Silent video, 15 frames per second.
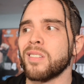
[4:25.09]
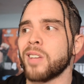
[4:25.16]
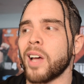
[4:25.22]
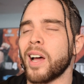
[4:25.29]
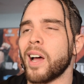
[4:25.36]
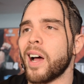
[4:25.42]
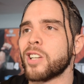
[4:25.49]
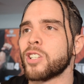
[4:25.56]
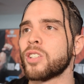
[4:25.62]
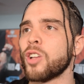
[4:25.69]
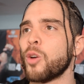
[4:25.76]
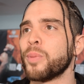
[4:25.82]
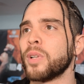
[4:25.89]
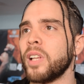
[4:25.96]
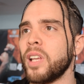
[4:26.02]
So I just
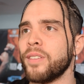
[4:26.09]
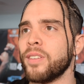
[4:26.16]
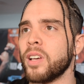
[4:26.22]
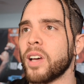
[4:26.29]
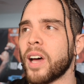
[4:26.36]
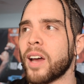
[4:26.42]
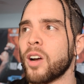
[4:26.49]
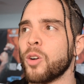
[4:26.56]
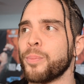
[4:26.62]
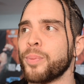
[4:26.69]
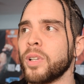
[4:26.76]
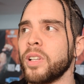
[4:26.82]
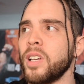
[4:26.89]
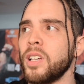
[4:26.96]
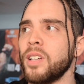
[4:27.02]
don't believe it. I don't
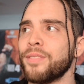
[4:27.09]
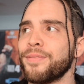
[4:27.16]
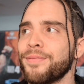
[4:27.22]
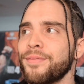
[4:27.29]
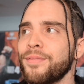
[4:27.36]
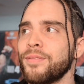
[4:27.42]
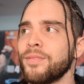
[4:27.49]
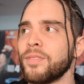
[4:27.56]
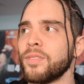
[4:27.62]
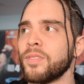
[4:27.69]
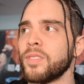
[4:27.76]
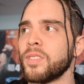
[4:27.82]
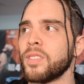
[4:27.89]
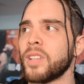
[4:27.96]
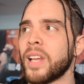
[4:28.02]
believe
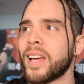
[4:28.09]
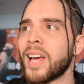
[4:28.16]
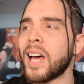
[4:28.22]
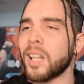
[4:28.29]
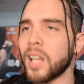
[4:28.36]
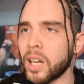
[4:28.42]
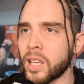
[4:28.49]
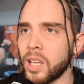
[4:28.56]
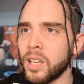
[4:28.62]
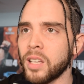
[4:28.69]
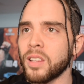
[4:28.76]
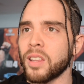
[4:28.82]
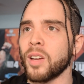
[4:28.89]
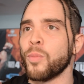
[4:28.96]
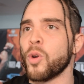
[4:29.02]
they got lucky.
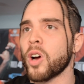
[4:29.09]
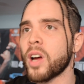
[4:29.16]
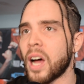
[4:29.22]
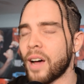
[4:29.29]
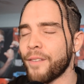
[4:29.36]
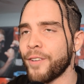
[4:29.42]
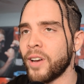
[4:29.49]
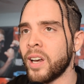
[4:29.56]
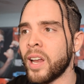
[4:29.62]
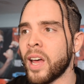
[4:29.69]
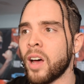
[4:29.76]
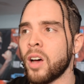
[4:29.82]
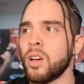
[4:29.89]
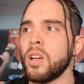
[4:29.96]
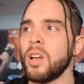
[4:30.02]
They're more confident
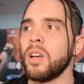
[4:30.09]
now.